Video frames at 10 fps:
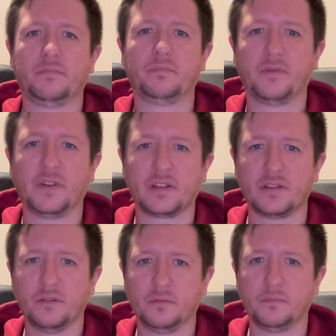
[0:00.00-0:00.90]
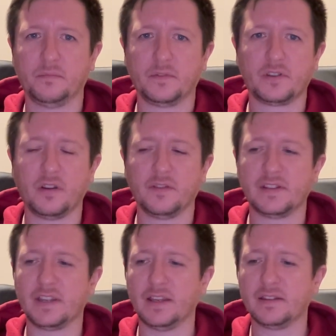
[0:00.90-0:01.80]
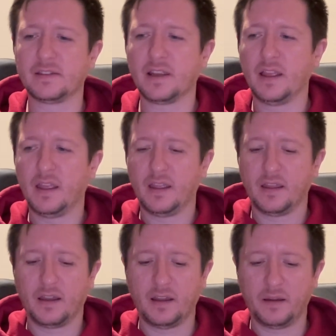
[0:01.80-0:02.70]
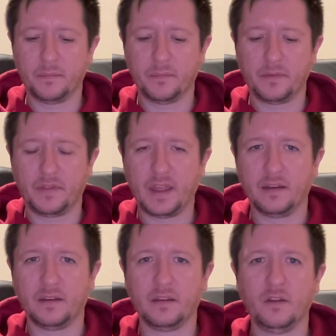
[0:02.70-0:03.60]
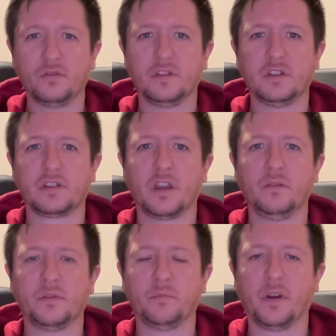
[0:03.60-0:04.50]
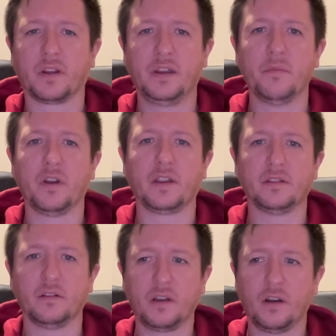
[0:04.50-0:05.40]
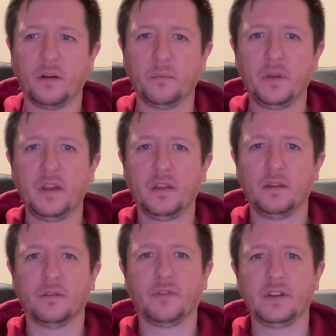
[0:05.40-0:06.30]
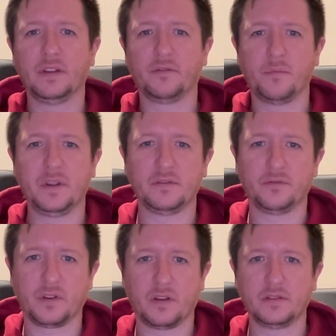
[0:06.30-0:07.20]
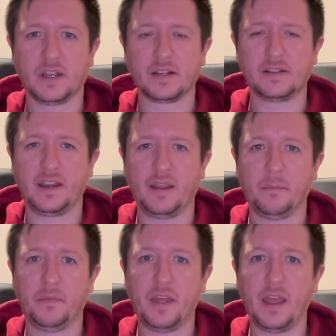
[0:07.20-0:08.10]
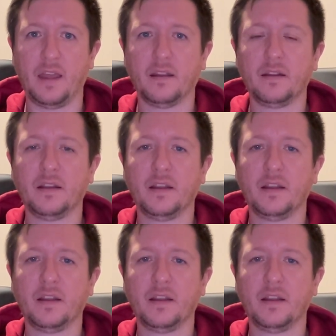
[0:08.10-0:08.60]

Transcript: professional services, then you should just go to barkleymike.com. You'll find information for contacting him there.